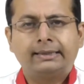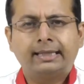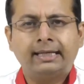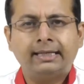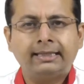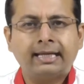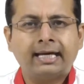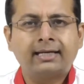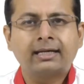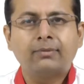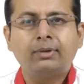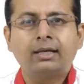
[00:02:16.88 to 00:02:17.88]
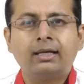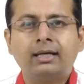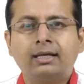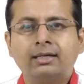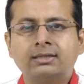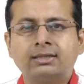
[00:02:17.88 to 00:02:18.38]
The entire chemical
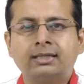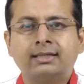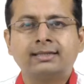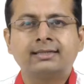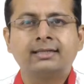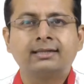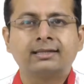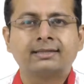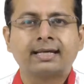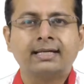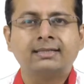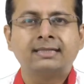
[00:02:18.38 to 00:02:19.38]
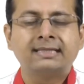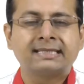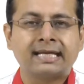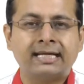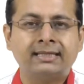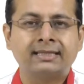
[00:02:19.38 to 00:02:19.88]
energy that is synthesized
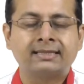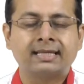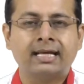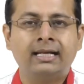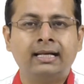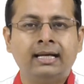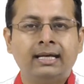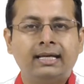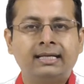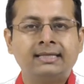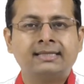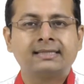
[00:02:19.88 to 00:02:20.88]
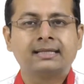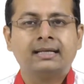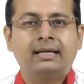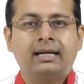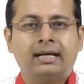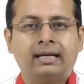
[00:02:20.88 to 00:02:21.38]
inside the cell is
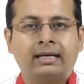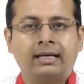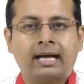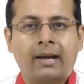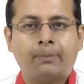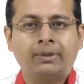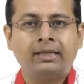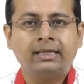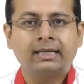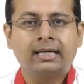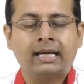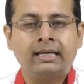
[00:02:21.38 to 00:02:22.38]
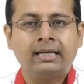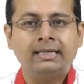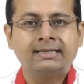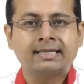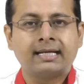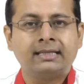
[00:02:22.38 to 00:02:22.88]
happening
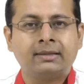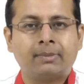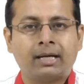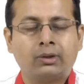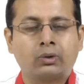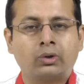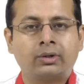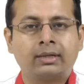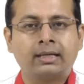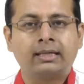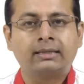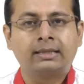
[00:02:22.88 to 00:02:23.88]
inside the mitochondria.